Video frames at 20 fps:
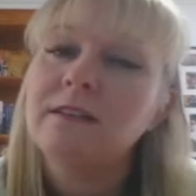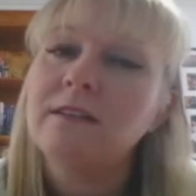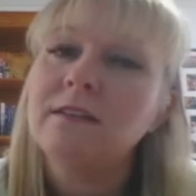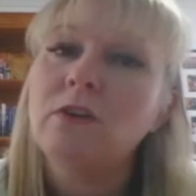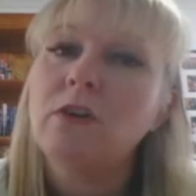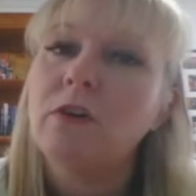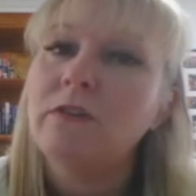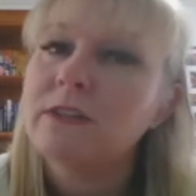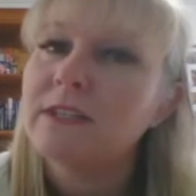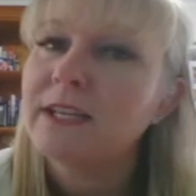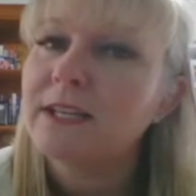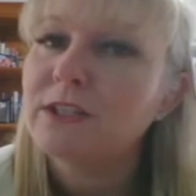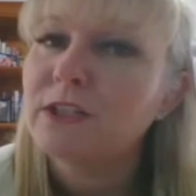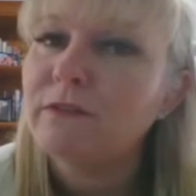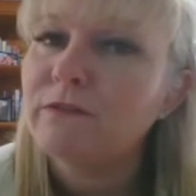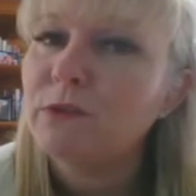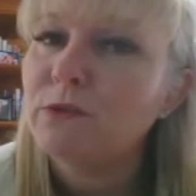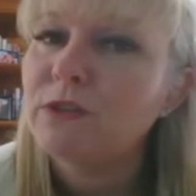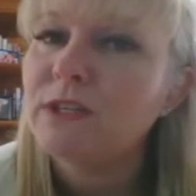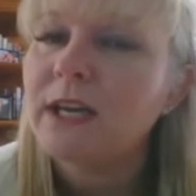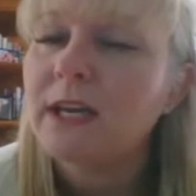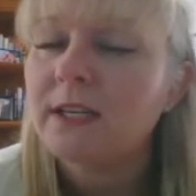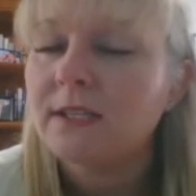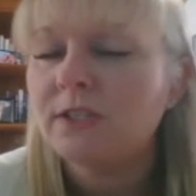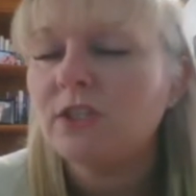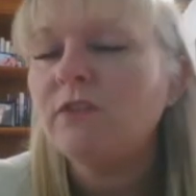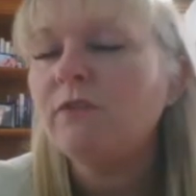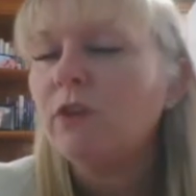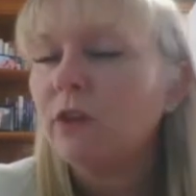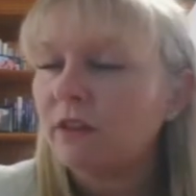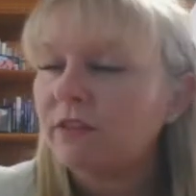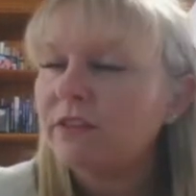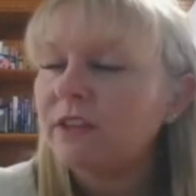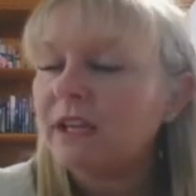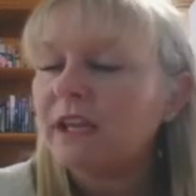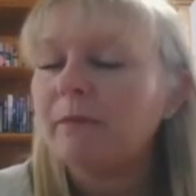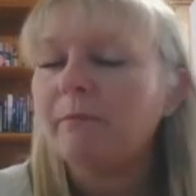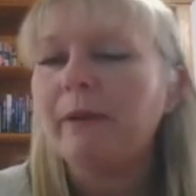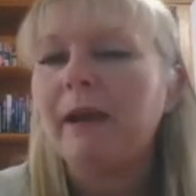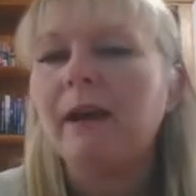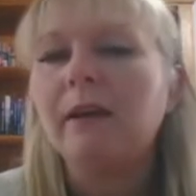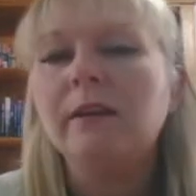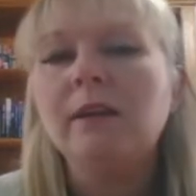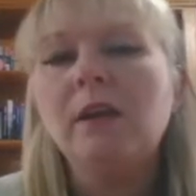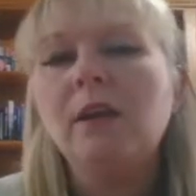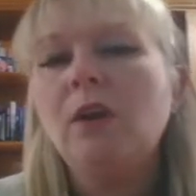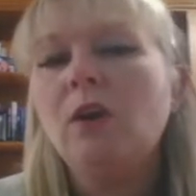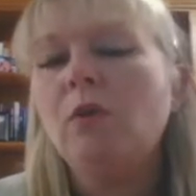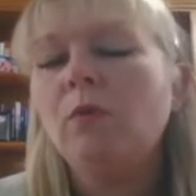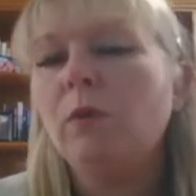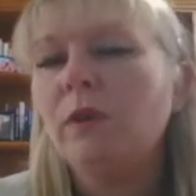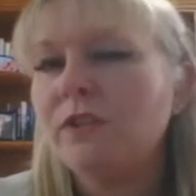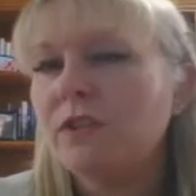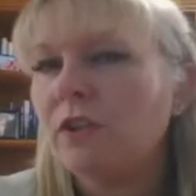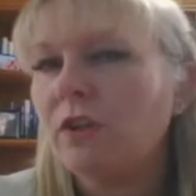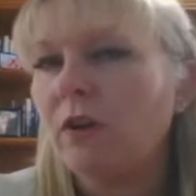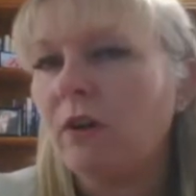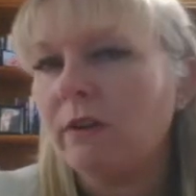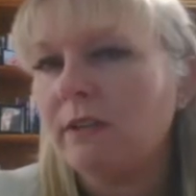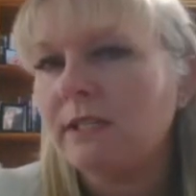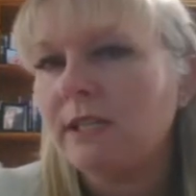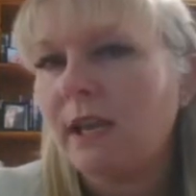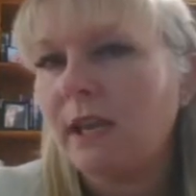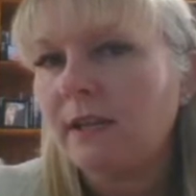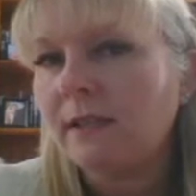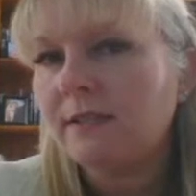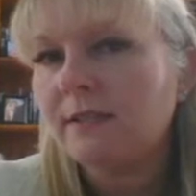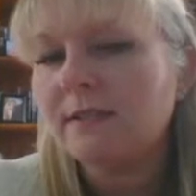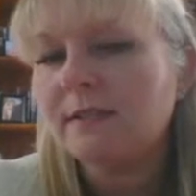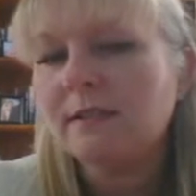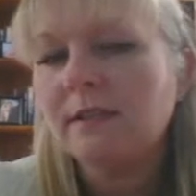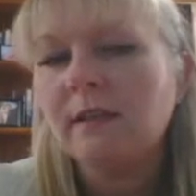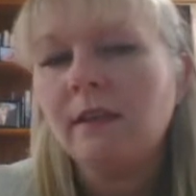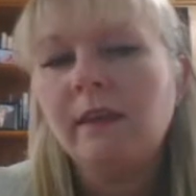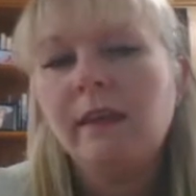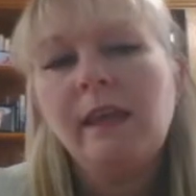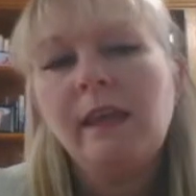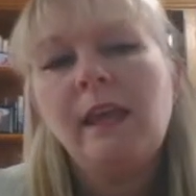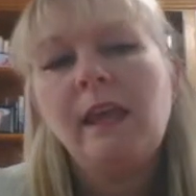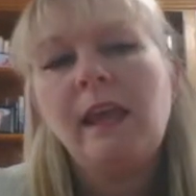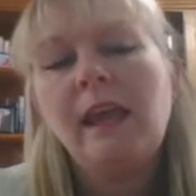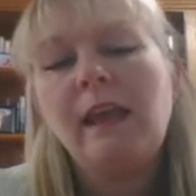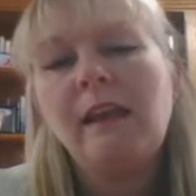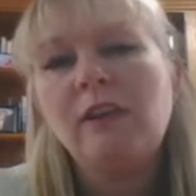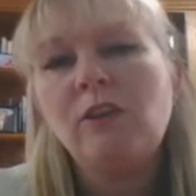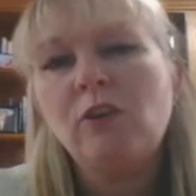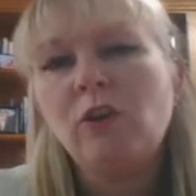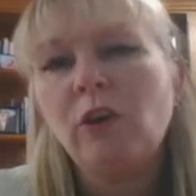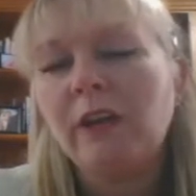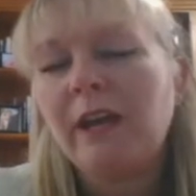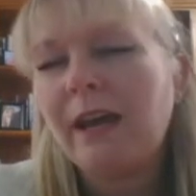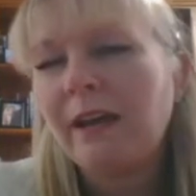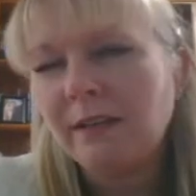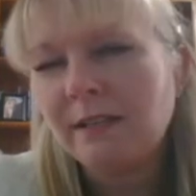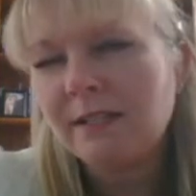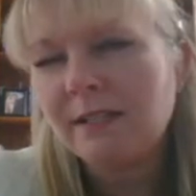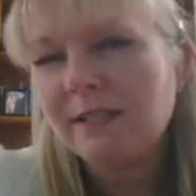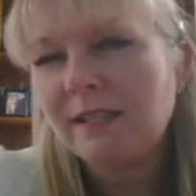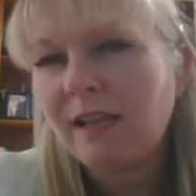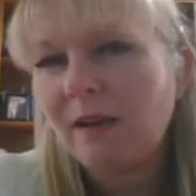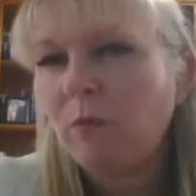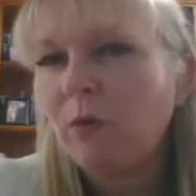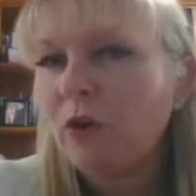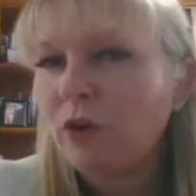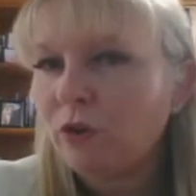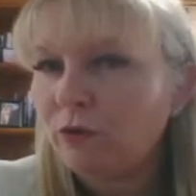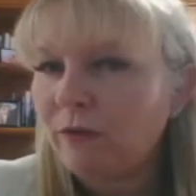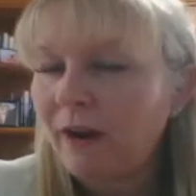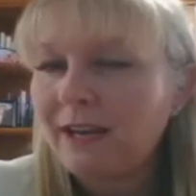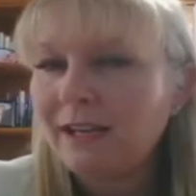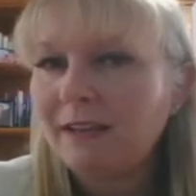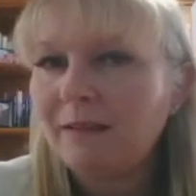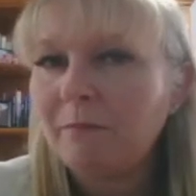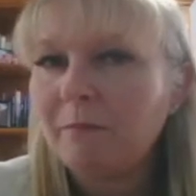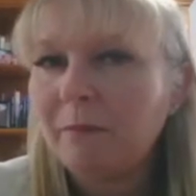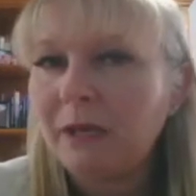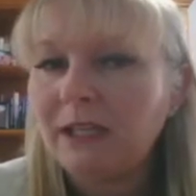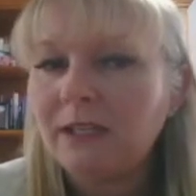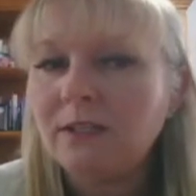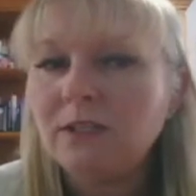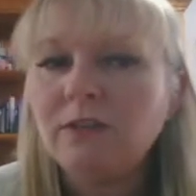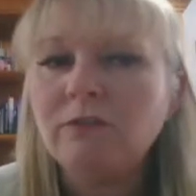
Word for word: context of your data. So you've got to think about what's the context and you've got to understand what gradient means.